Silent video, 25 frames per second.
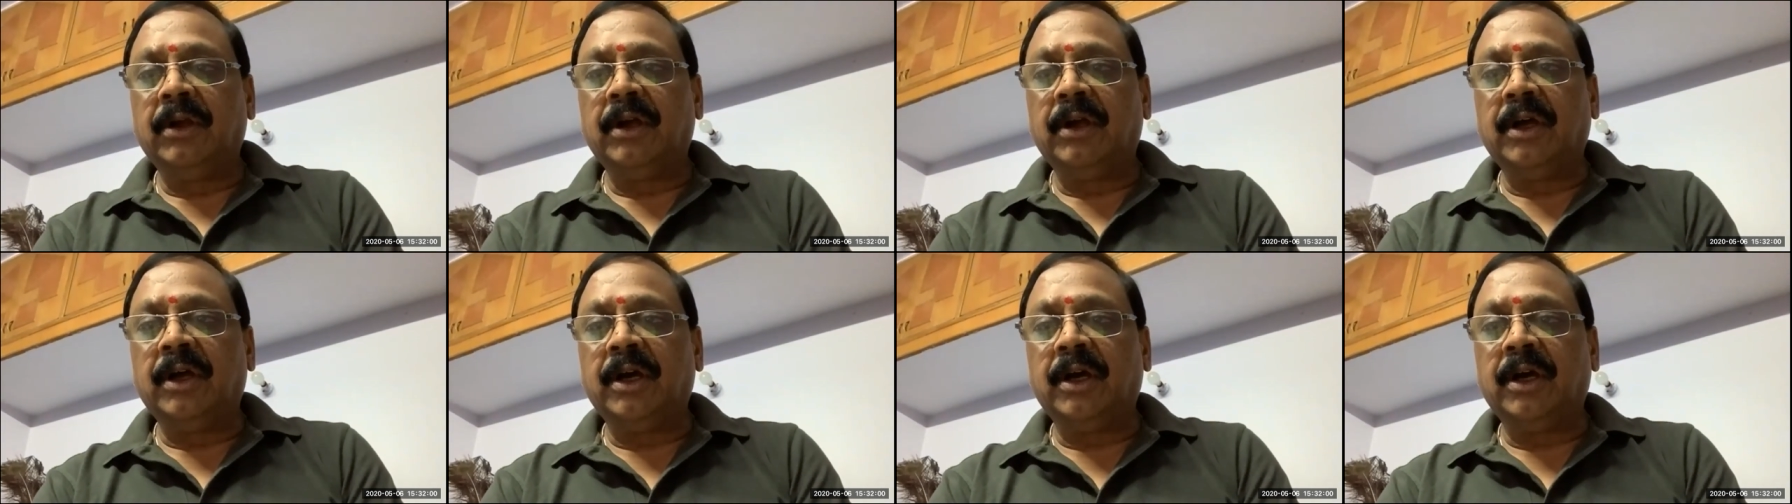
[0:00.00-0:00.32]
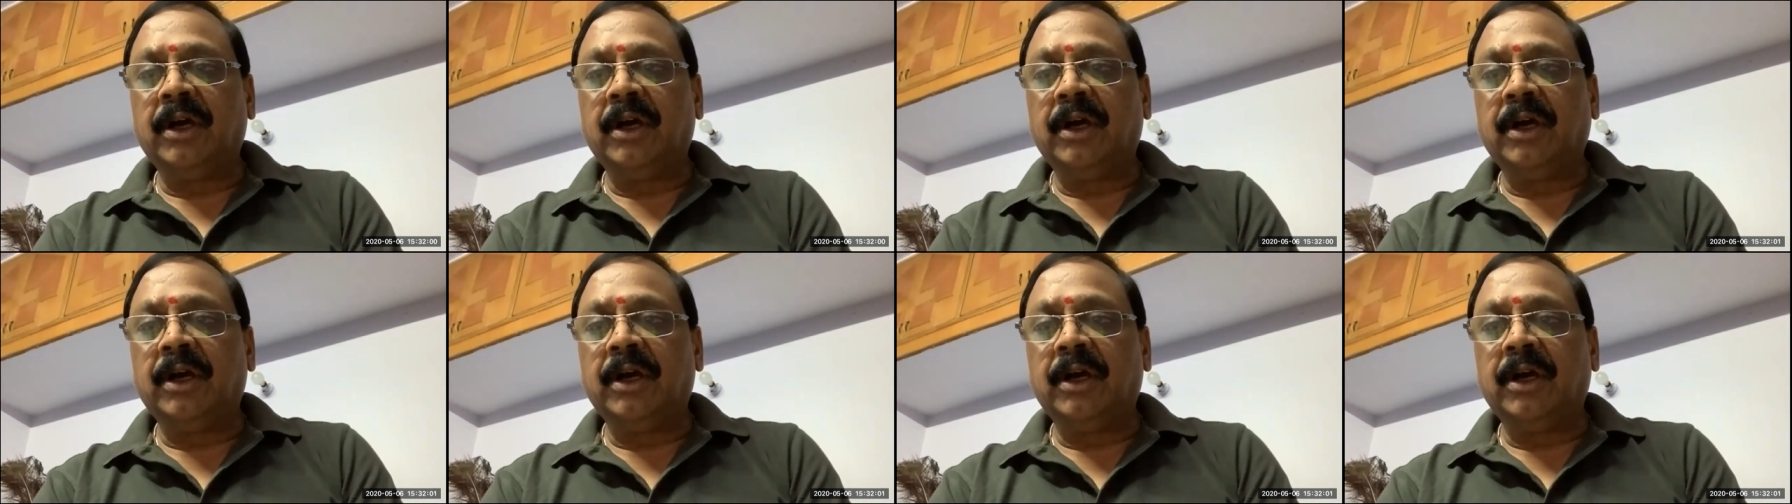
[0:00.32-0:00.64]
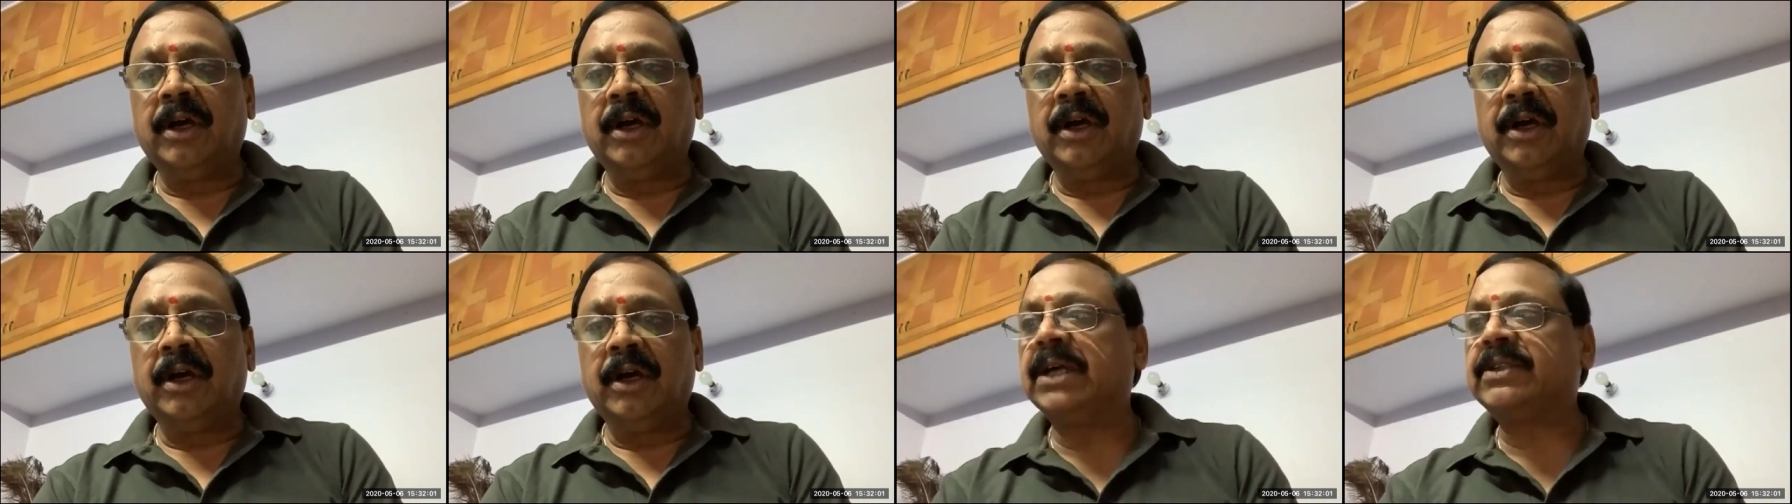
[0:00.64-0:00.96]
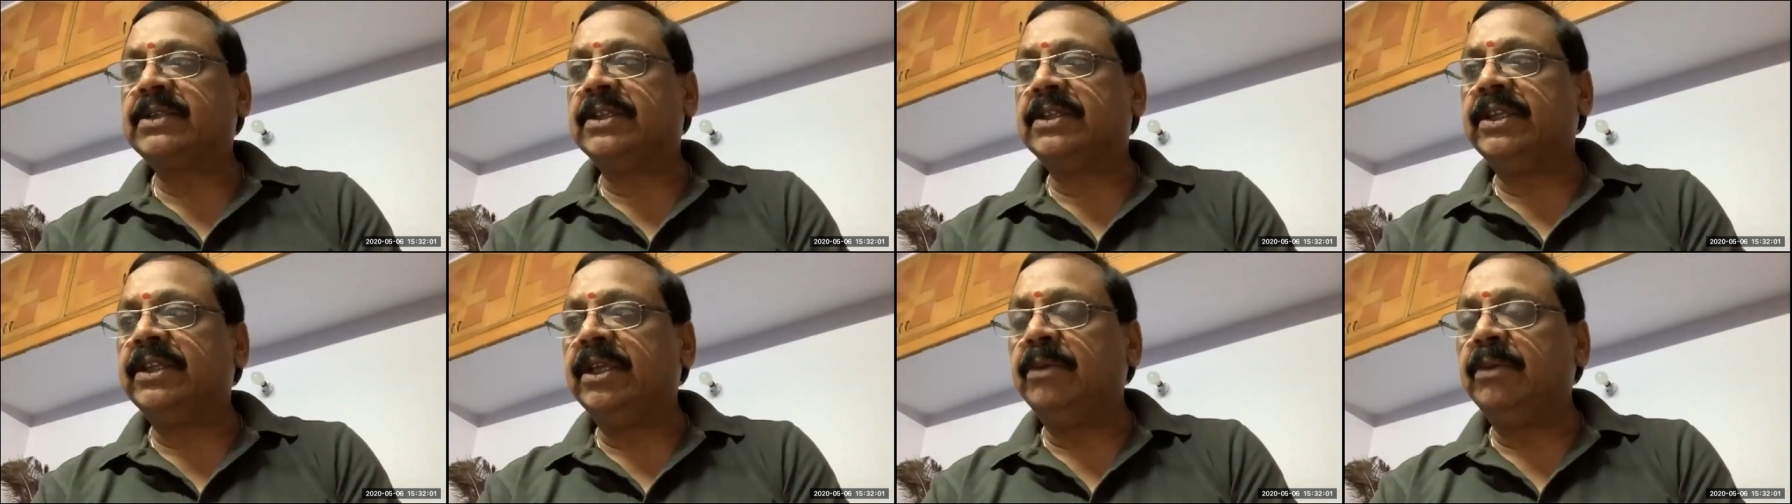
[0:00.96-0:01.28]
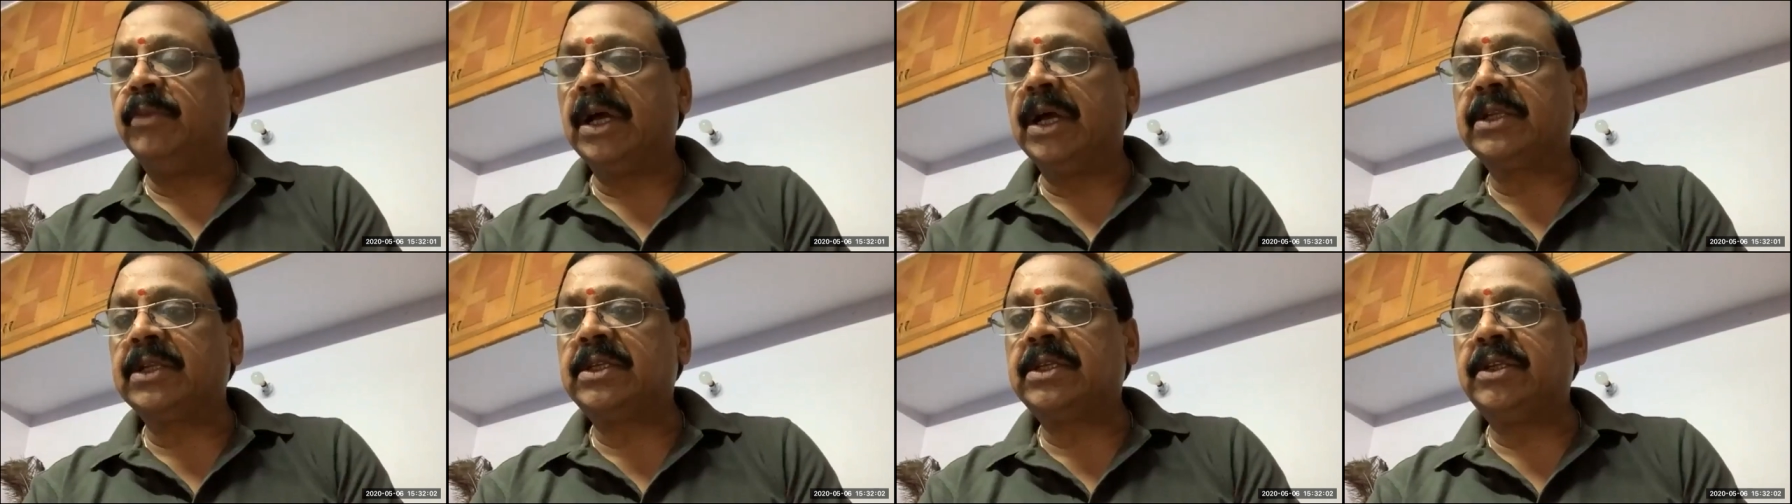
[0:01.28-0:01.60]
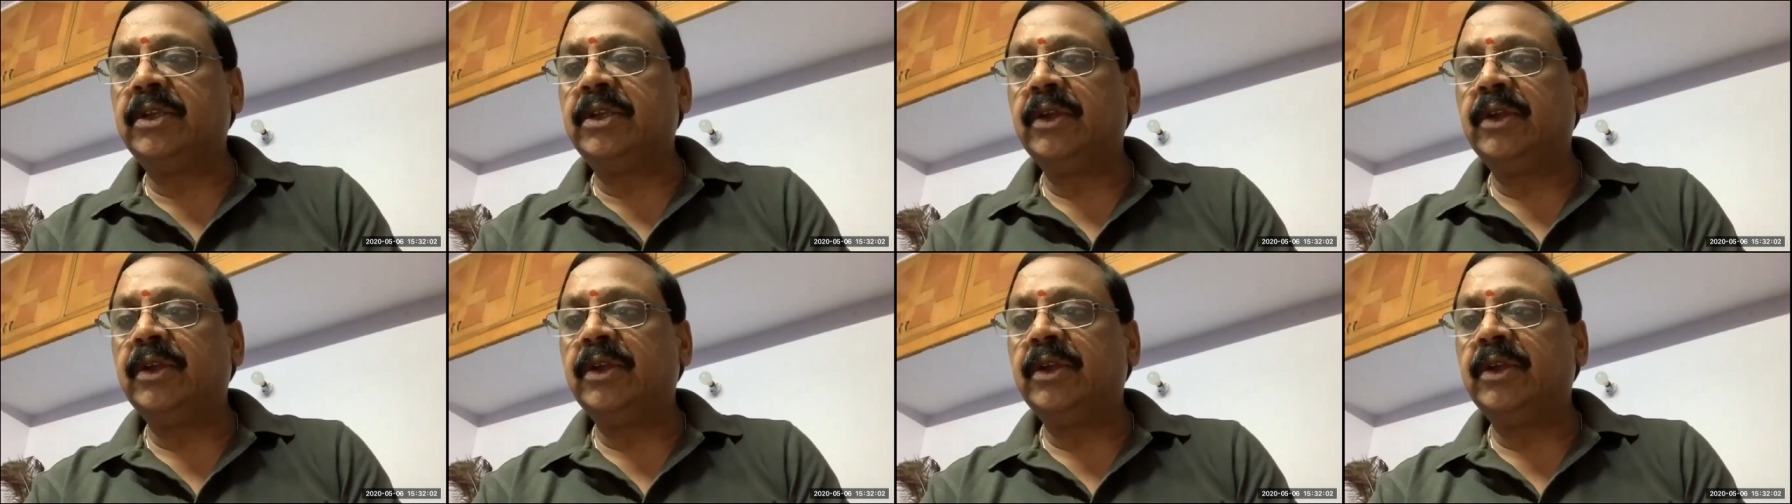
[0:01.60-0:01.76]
uh, Mr. D.K. Bakshi, but